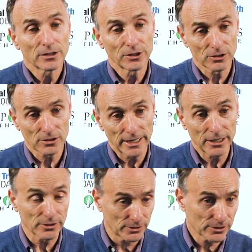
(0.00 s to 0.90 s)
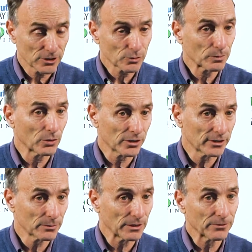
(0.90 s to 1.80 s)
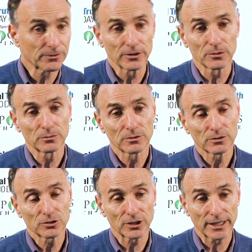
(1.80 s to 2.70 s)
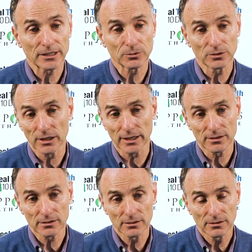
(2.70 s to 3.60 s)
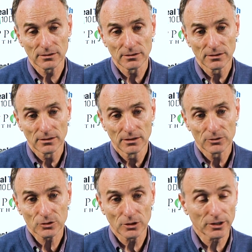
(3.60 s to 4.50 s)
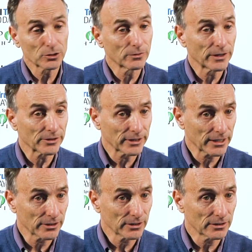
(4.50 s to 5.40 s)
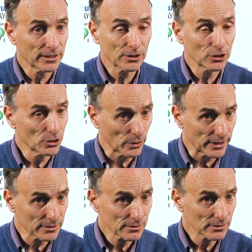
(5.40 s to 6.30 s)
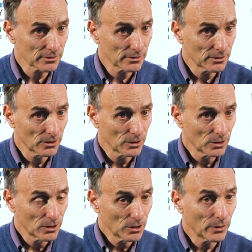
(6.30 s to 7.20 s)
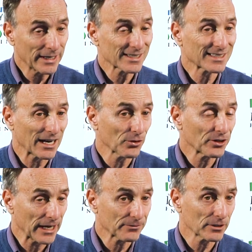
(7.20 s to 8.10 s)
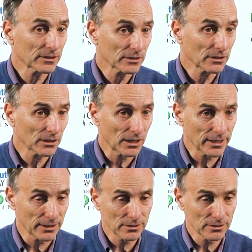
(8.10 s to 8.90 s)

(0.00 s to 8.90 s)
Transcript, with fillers: Years later, and this is reported in my film, Genetic Roulette, I was talking to a veterinarian in the U S who had a South African client